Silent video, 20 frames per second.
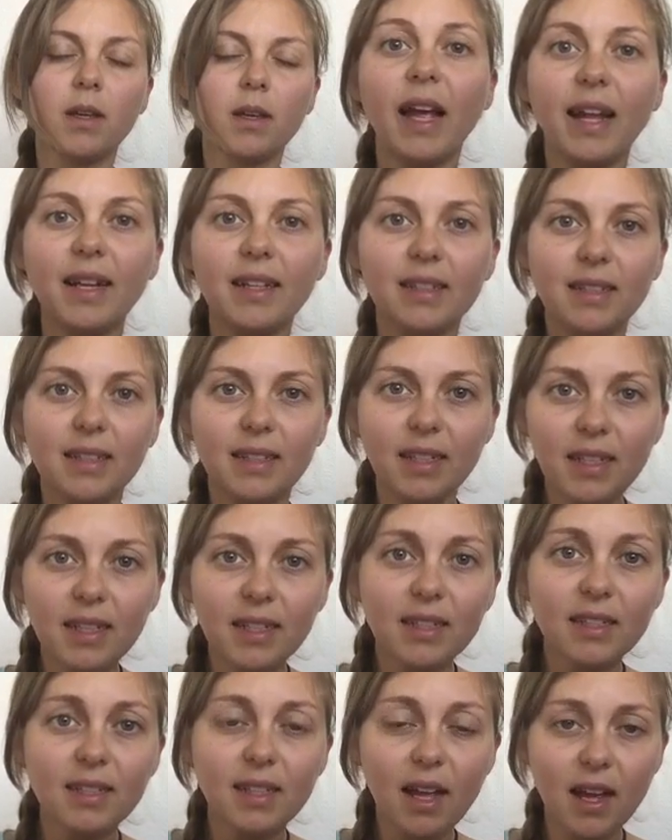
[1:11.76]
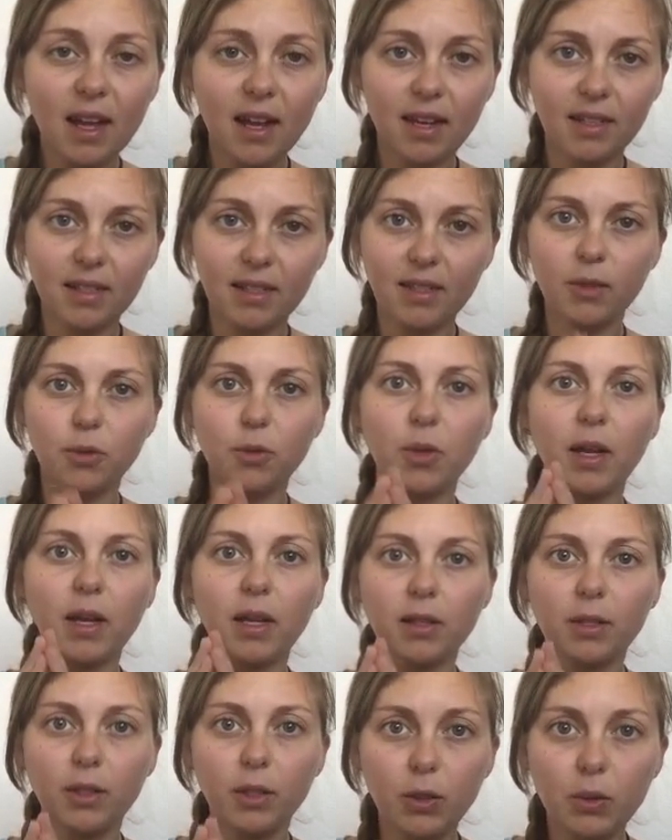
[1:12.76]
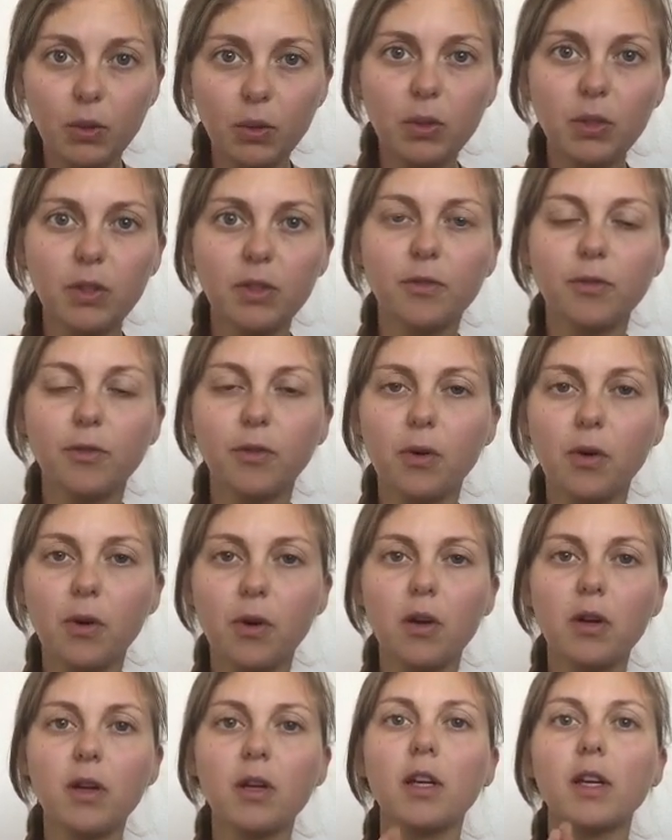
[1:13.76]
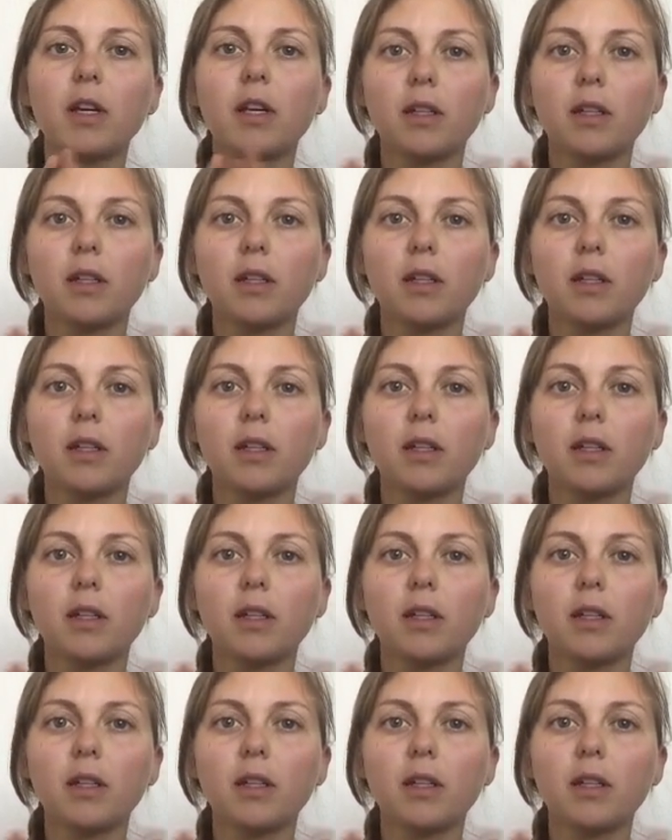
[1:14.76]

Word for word: And these signs you can use for